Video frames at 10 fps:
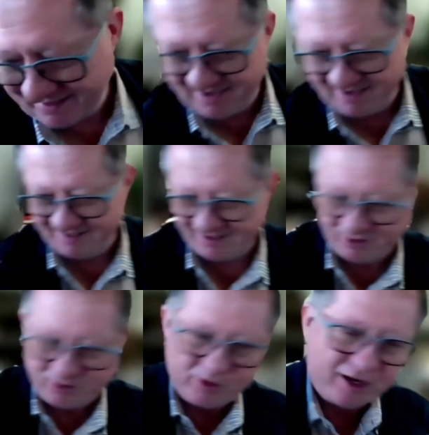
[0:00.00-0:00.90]
that are
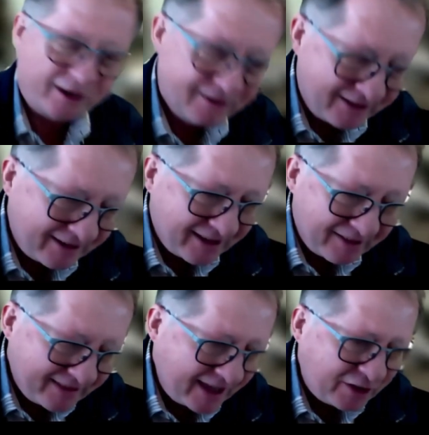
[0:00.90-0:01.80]
going on
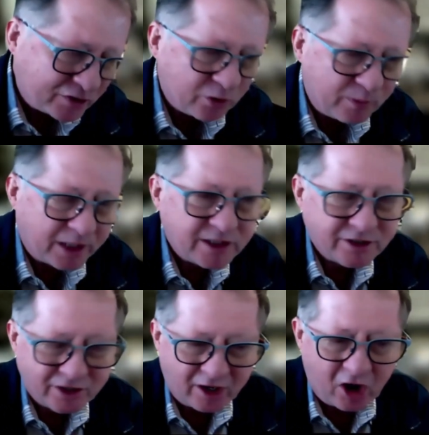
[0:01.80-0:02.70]
thank you so much.
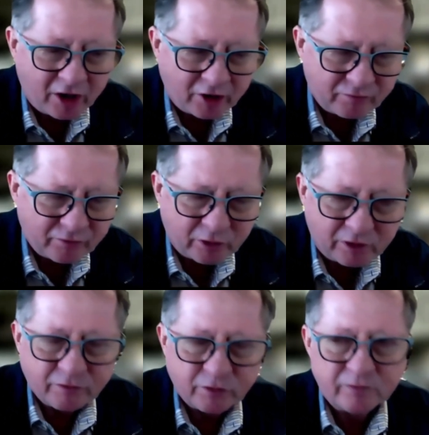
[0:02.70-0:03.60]
It's an honor
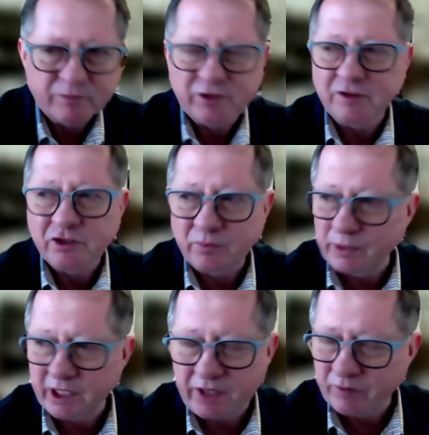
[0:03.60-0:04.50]
for, for to, to
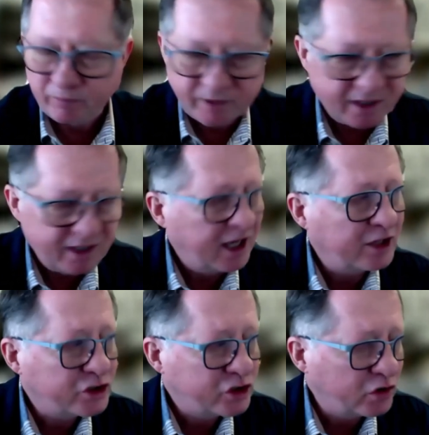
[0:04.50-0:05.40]
be even
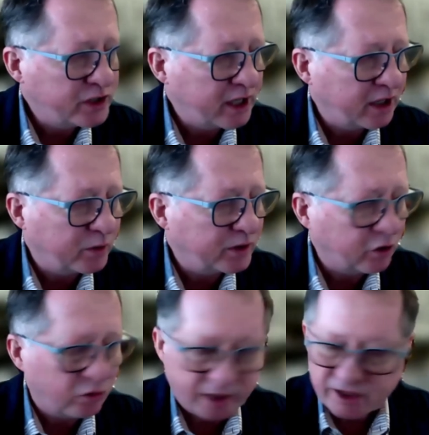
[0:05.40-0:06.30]
associated with the
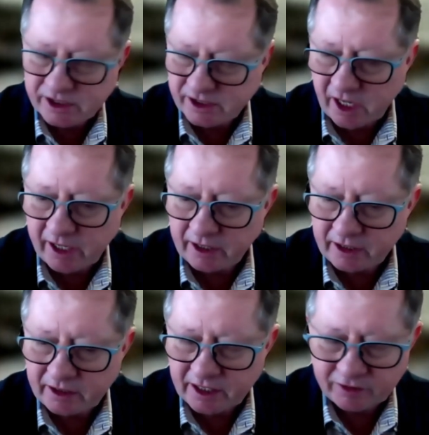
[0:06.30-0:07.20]
great
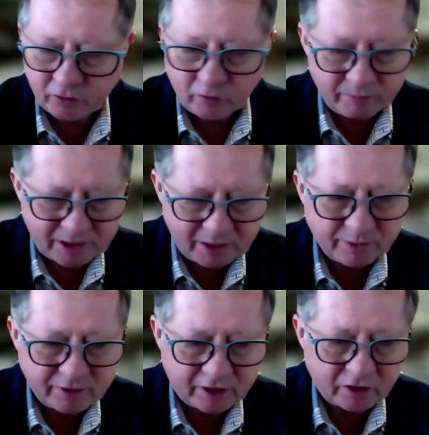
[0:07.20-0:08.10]
society and the great
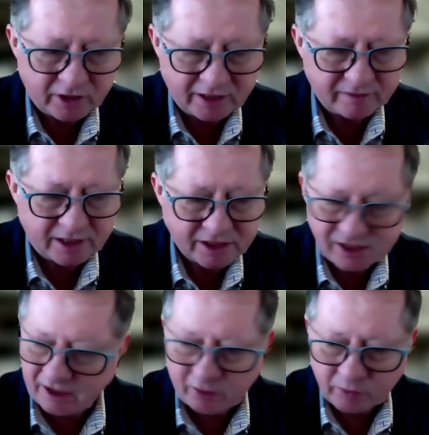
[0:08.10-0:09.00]
people that are in this.
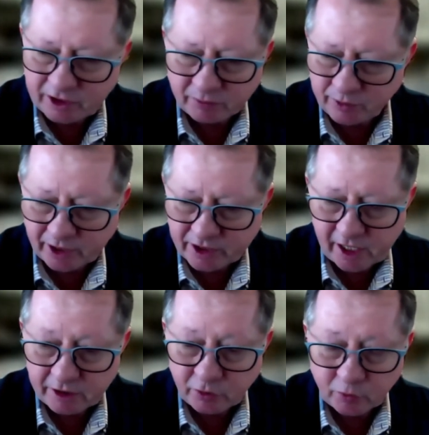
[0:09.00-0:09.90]
And I really
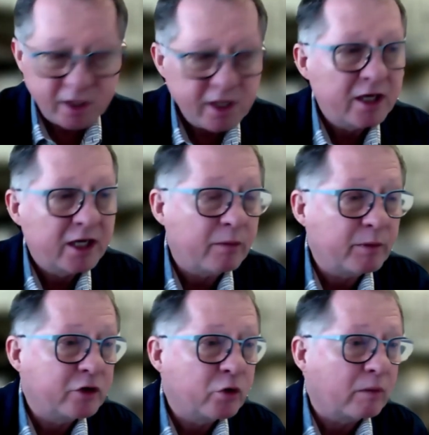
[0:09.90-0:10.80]
appreciate you
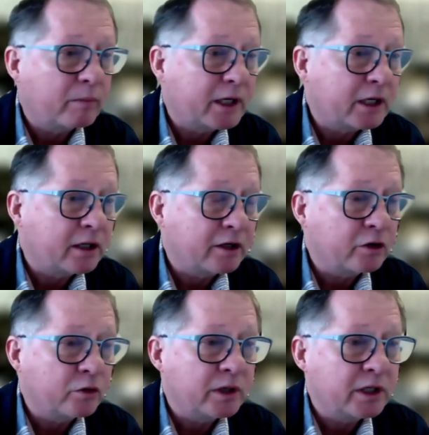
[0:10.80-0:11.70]
coming to our meeting and
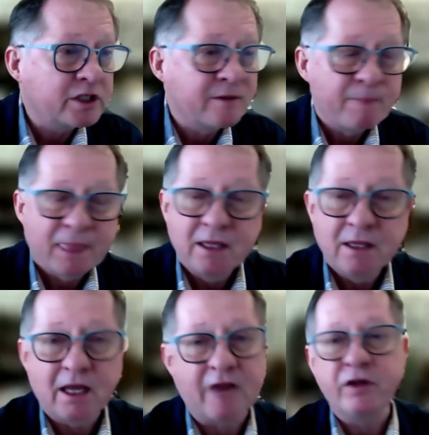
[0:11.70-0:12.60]
doing this.
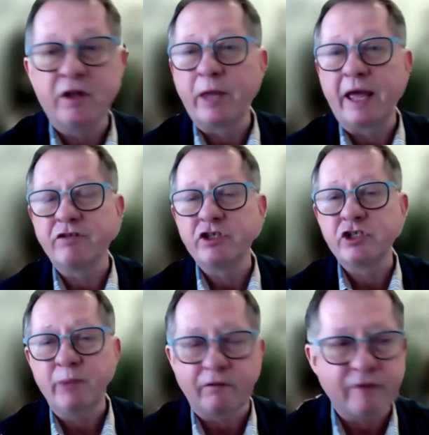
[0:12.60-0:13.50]
Now I feel that we have so
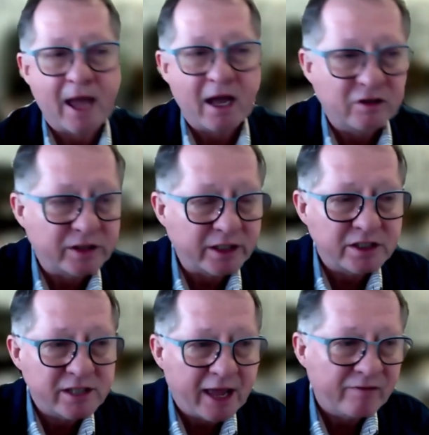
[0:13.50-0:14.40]
many faculty and
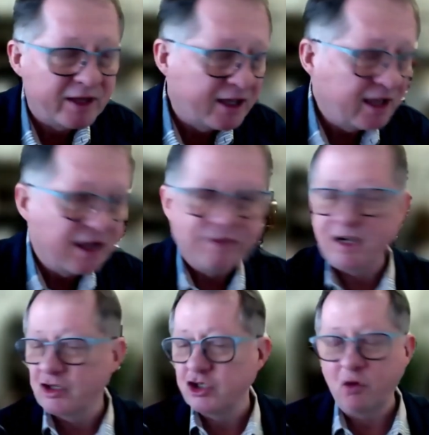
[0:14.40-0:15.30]
staff that
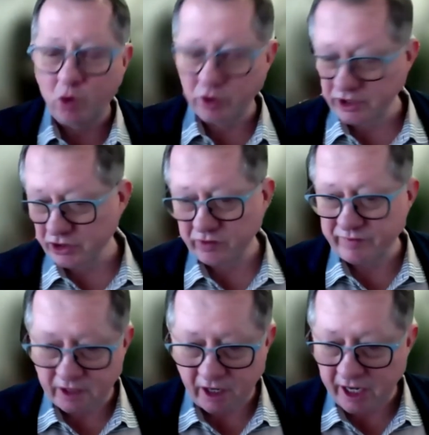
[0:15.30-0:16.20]
are so more
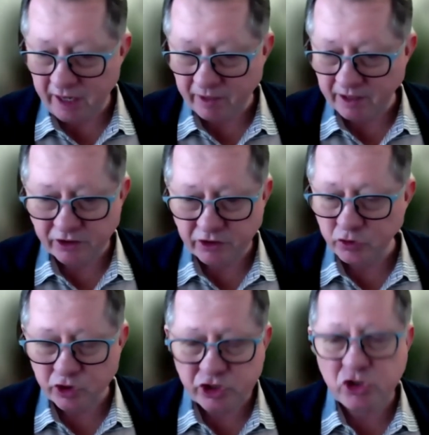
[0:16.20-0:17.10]
deserving than I am that
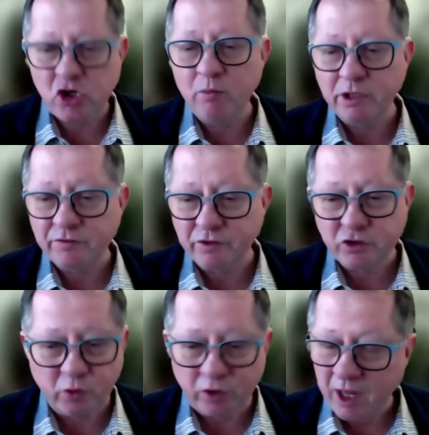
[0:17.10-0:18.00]
do so much for the
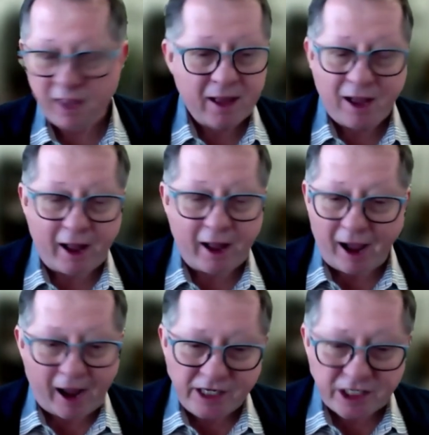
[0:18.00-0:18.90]
school.
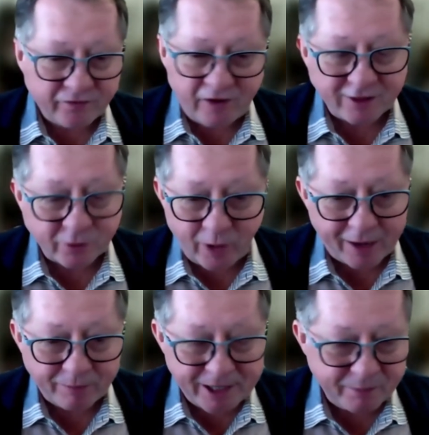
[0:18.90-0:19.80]
I just find the
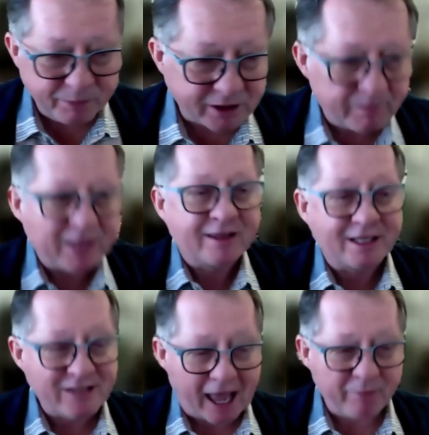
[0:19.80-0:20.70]
right people to make
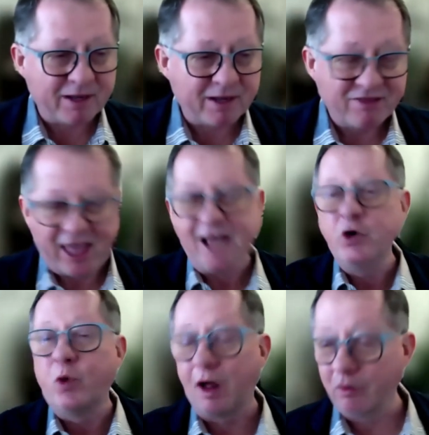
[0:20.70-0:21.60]
things happen and they
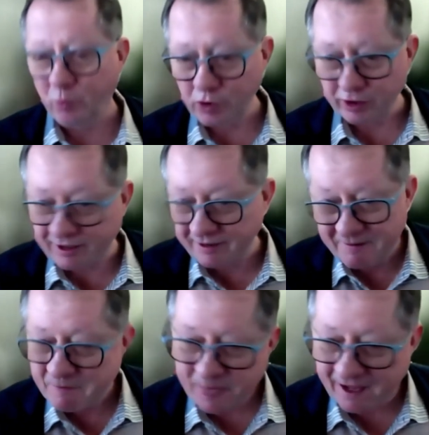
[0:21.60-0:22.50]
do all the work.
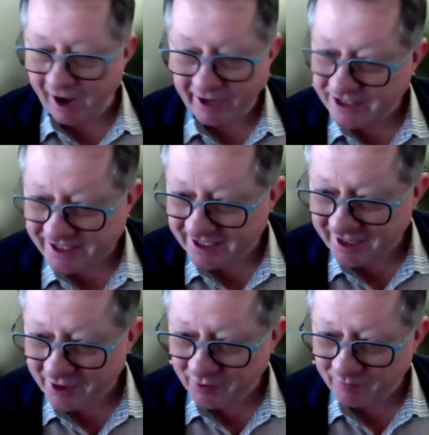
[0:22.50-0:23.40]
I just sit
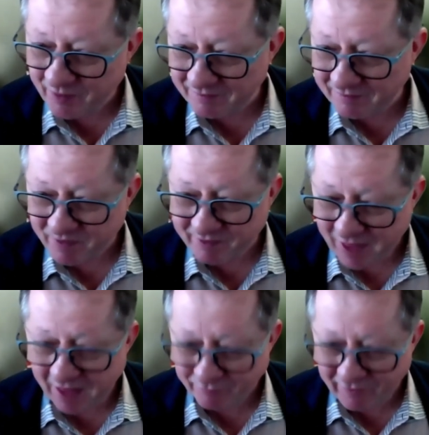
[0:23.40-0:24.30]
here and, and,
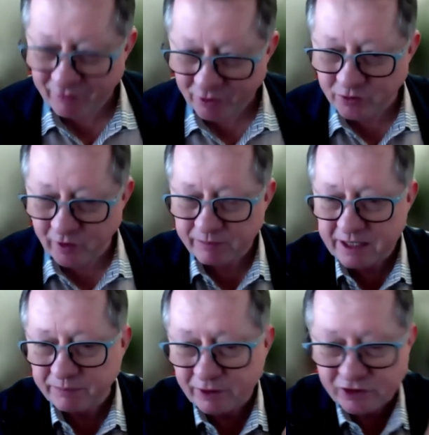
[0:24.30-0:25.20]
and find those great
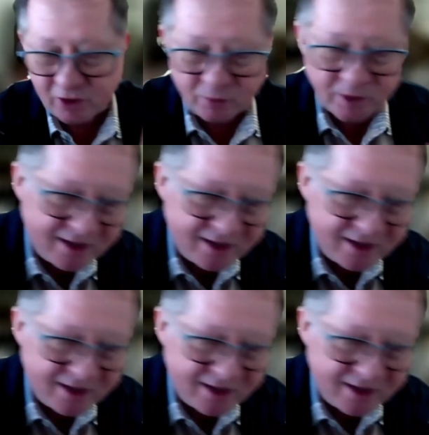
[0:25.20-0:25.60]
people. So